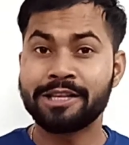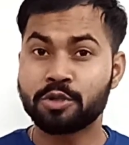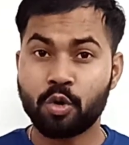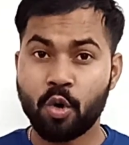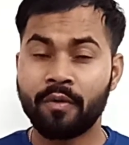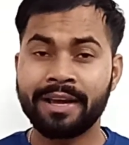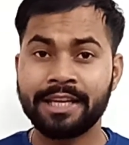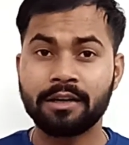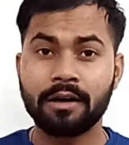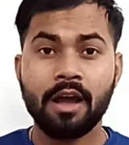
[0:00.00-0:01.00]
So over
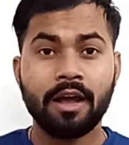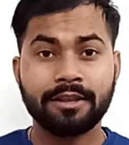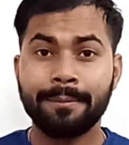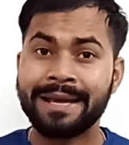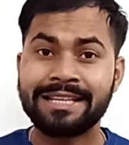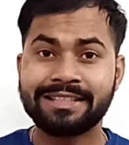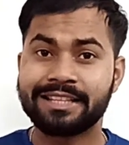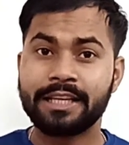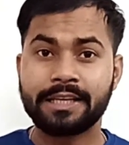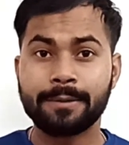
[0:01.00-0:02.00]
here, the major
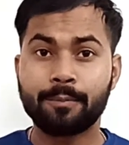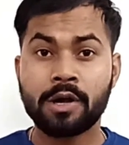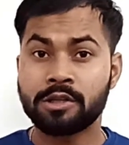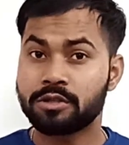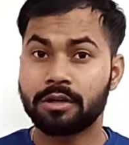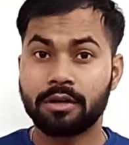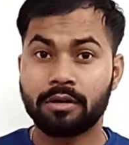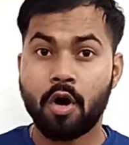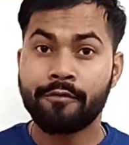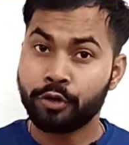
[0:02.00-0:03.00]
3 key points
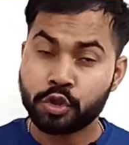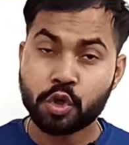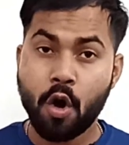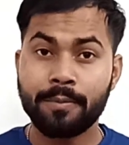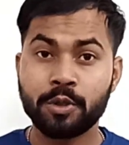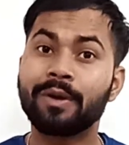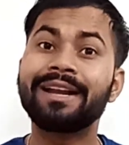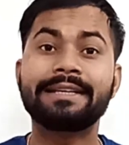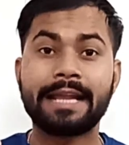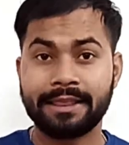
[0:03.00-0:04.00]
of your job, you
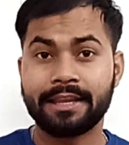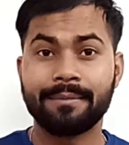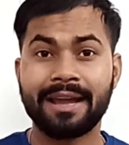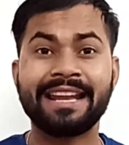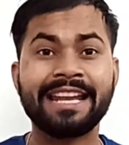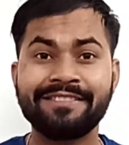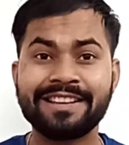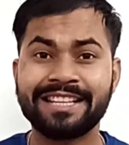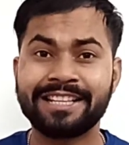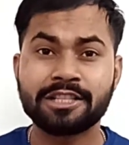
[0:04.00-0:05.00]
can tell them. And
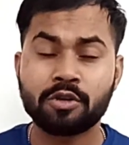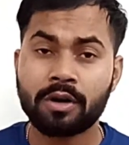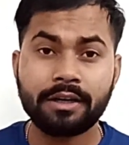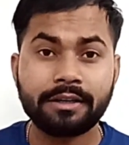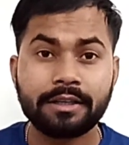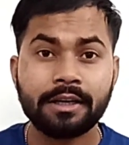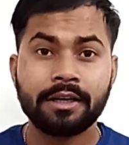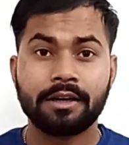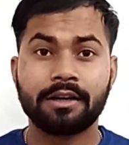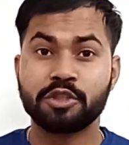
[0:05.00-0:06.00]
anyways, it is not
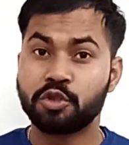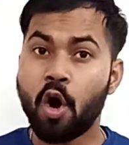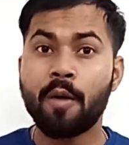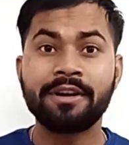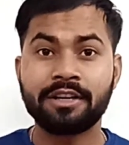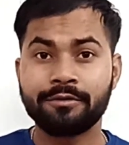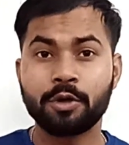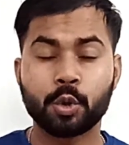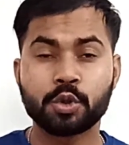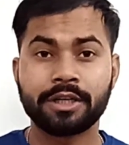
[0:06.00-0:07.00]
a job interview
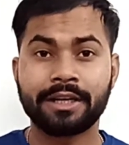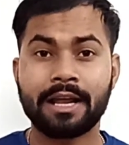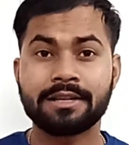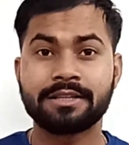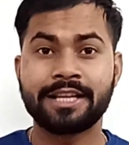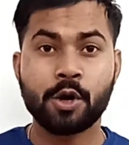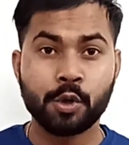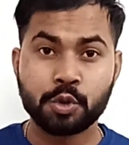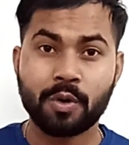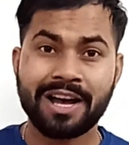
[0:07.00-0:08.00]
question and answer they are
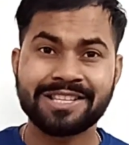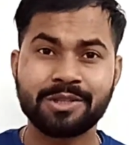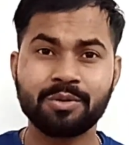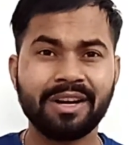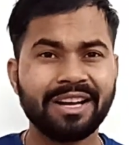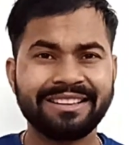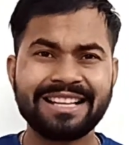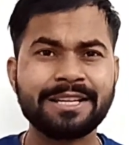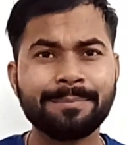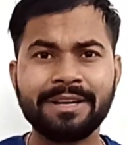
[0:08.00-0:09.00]
going to ask you. The
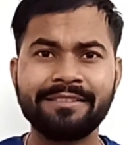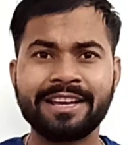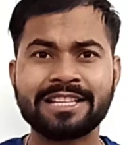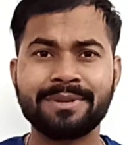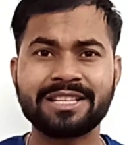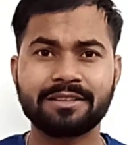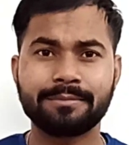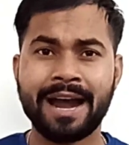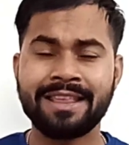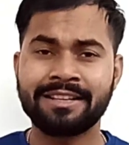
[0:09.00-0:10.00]
simply ways means
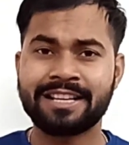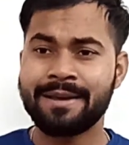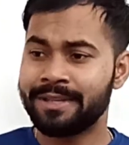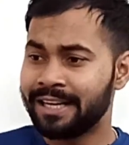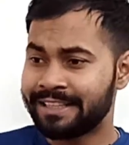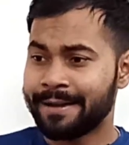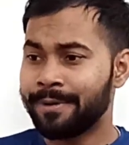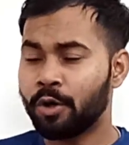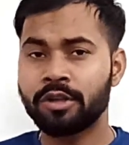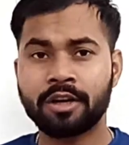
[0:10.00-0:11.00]
by the time they are
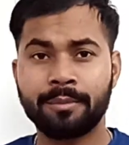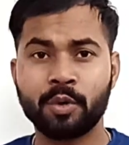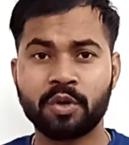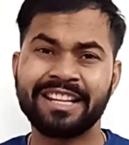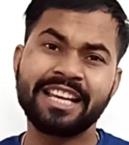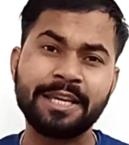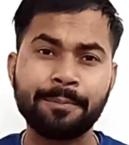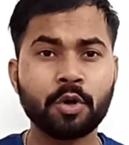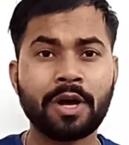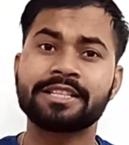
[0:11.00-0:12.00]
typing on the computer, they
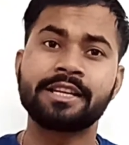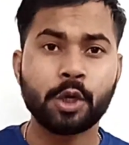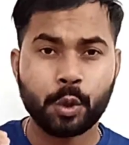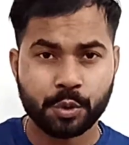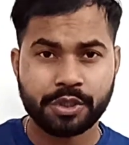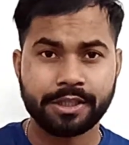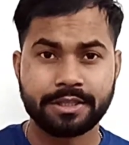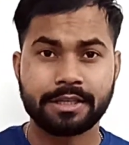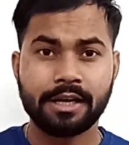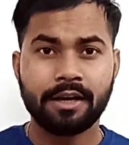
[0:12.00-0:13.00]
keep on asking the
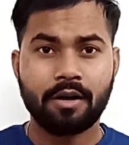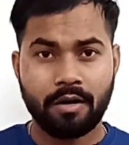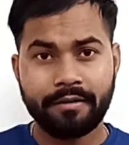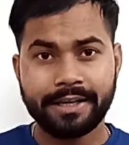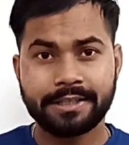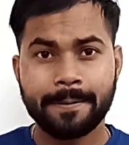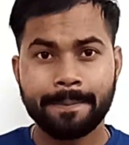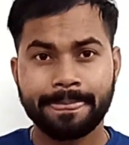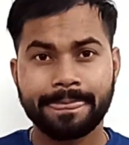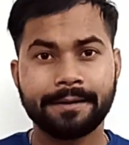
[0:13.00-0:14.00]
questions. All right,
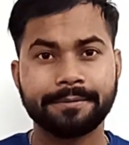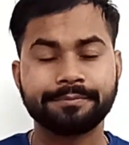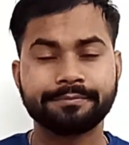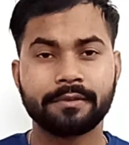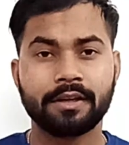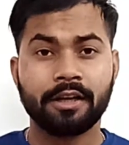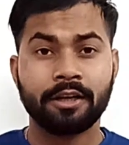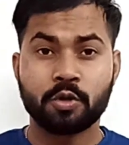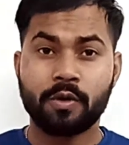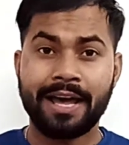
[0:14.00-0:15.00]

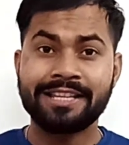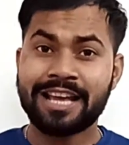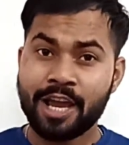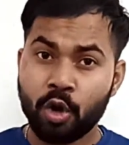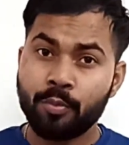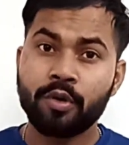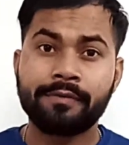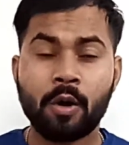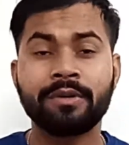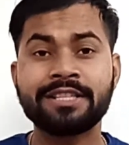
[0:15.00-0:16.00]
so guys, I hope you
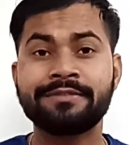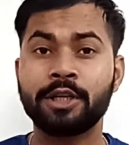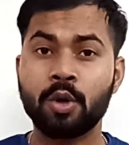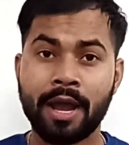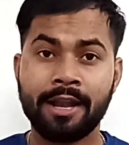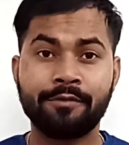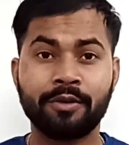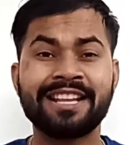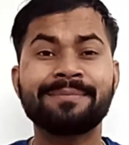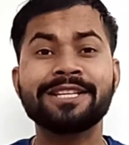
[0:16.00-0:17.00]
found this video helpful,
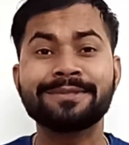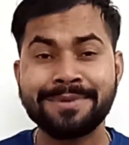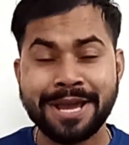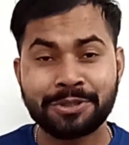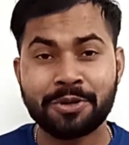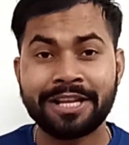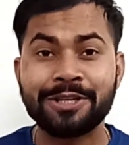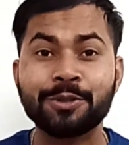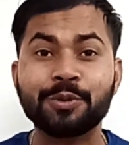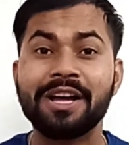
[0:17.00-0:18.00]
and please make sure then
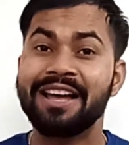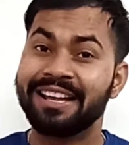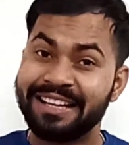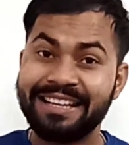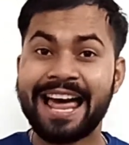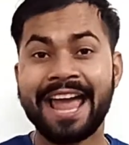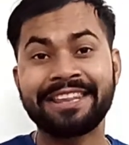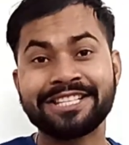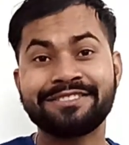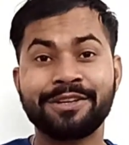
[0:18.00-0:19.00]
you like
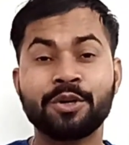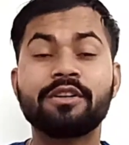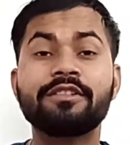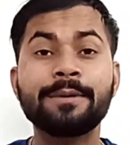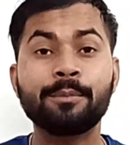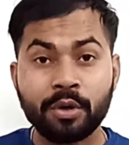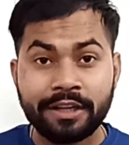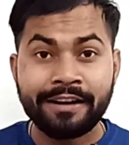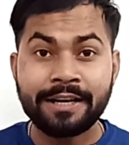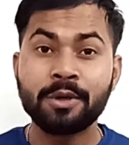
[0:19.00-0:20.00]
this video. It really
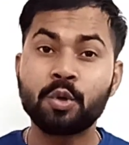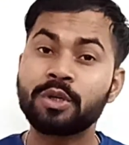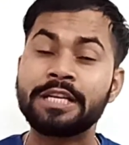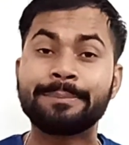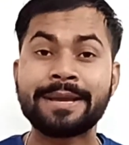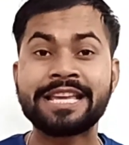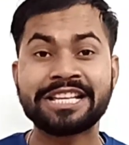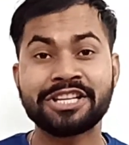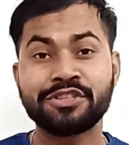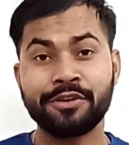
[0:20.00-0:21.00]
motivates me to keep making
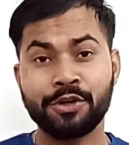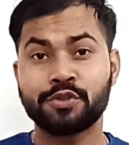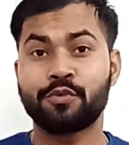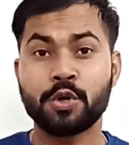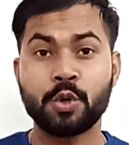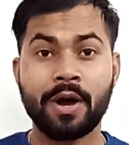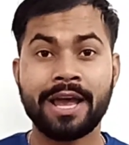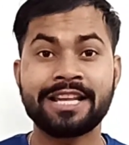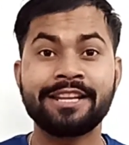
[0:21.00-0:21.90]
such videos for you guys.